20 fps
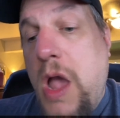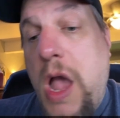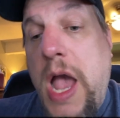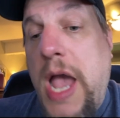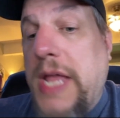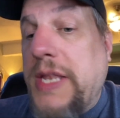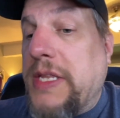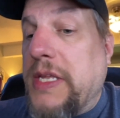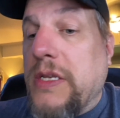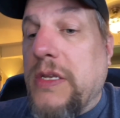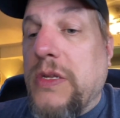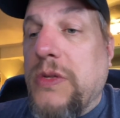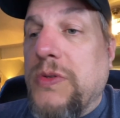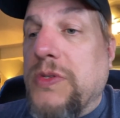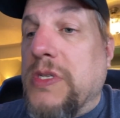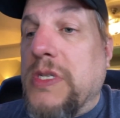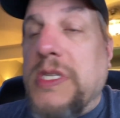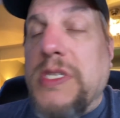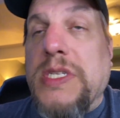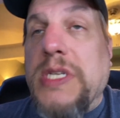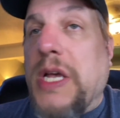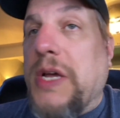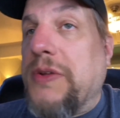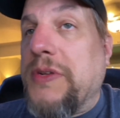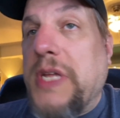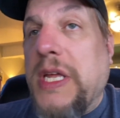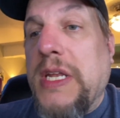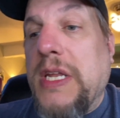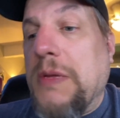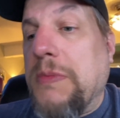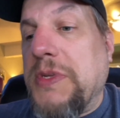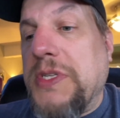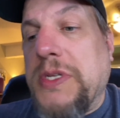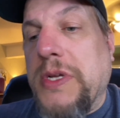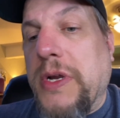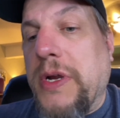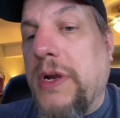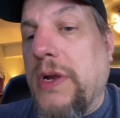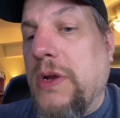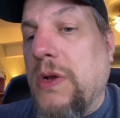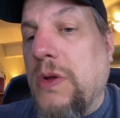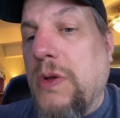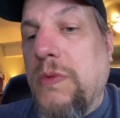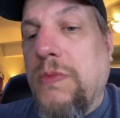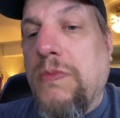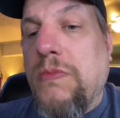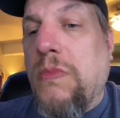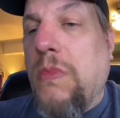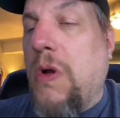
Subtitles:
I didn't use any sound deadening material.